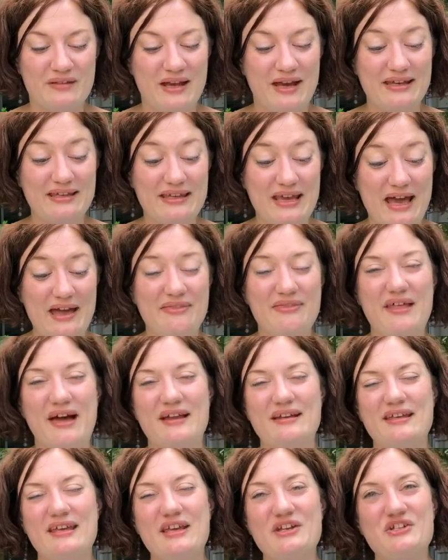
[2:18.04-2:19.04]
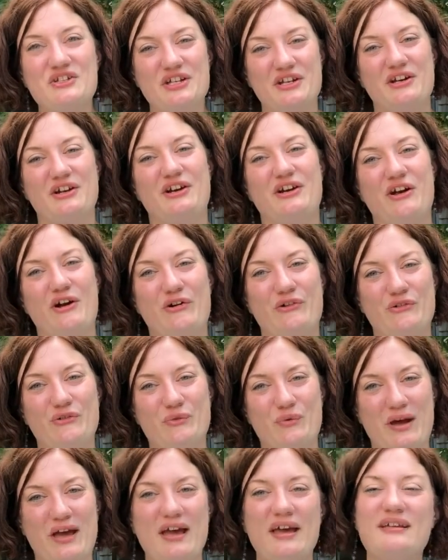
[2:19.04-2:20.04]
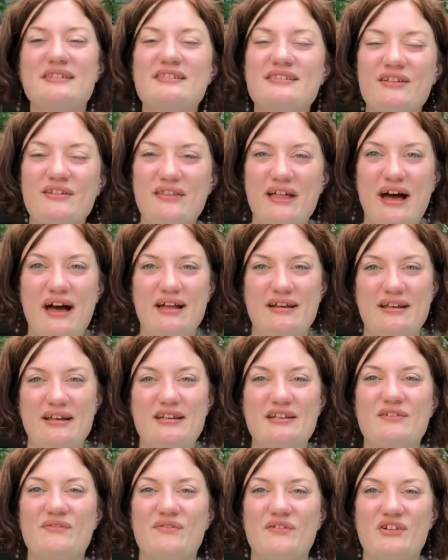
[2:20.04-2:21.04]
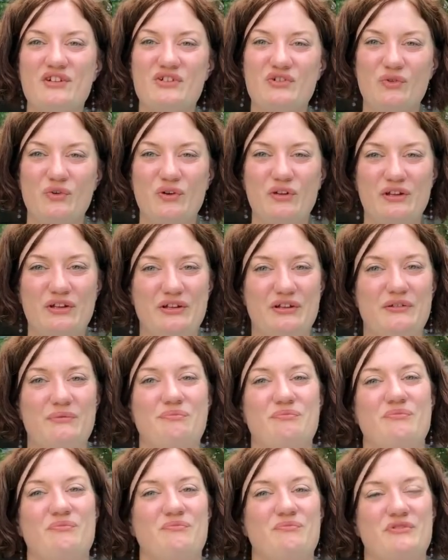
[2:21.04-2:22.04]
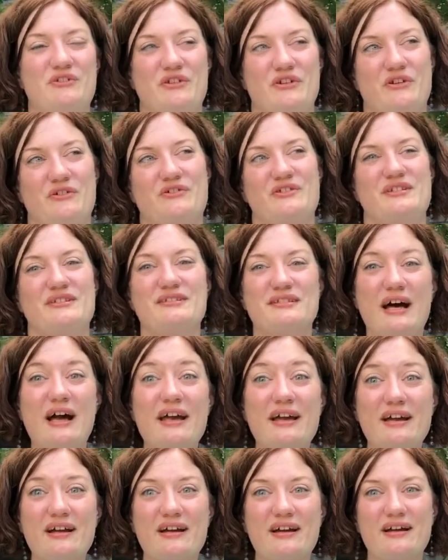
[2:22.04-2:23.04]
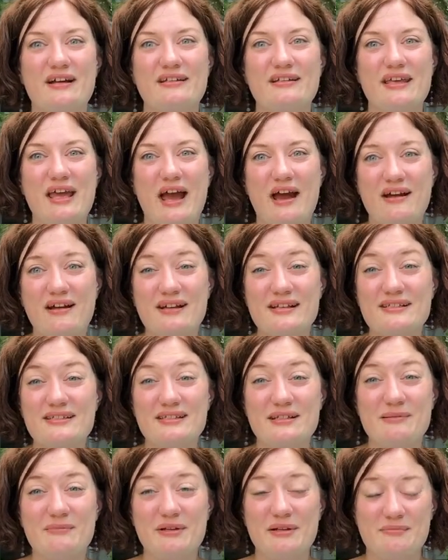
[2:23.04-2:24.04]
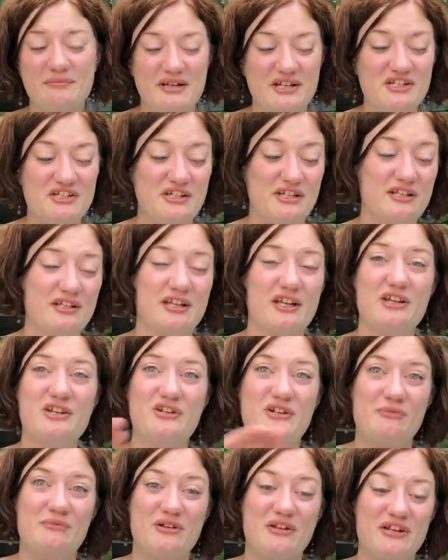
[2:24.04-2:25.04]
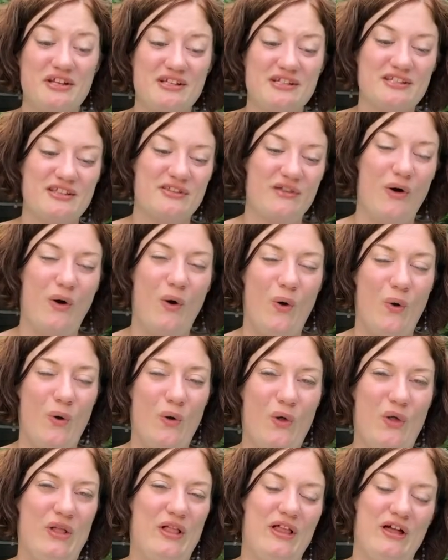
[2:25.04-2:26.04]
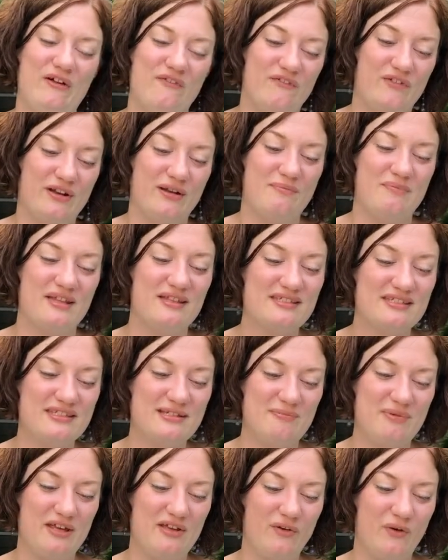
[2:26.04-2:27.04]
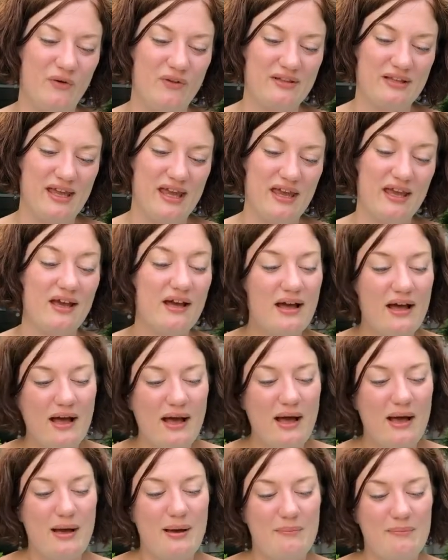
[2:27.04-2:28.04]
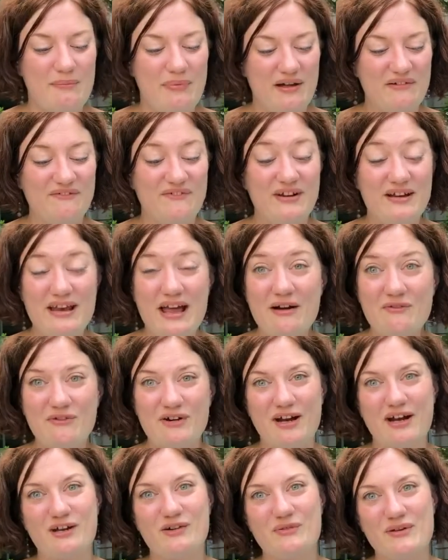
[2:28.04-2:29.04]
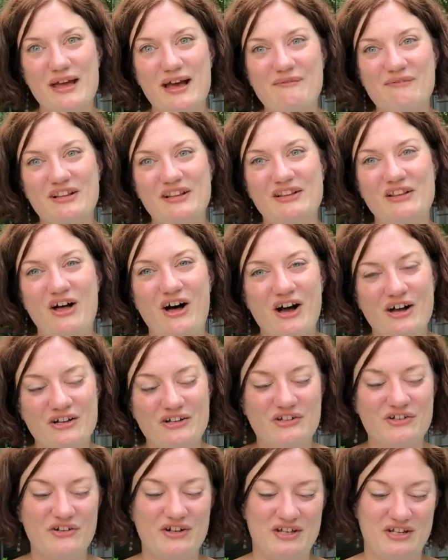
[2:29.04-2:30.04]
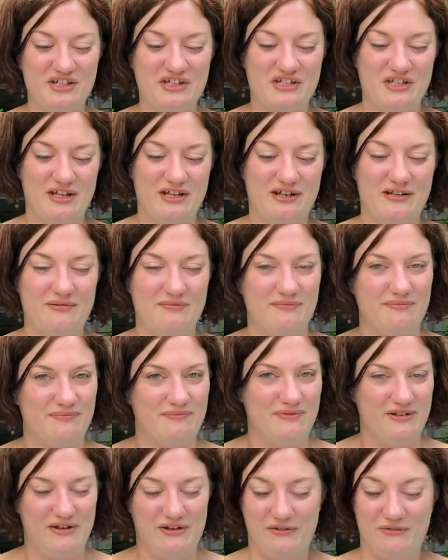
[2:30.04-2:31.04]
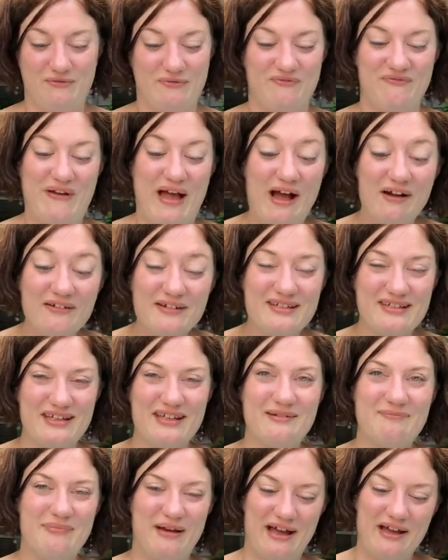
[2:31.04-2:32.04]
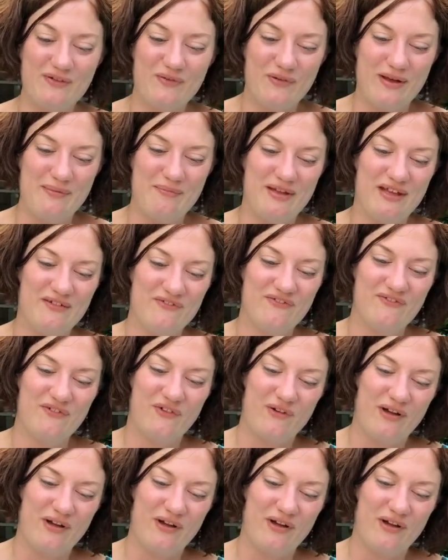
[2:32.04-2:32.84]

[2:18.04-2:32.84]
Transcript: Again, that each in her own way, so that individual desire and charism and mission contributing to the whole of what it means to be holy. But for Network, we have a long tradition founded by women,